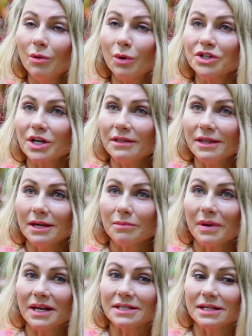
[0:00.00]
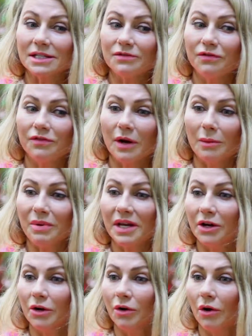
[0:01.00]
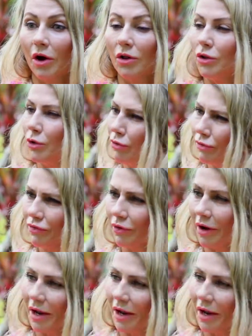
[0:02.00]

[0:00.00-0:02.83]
which I think makes us appear aloof or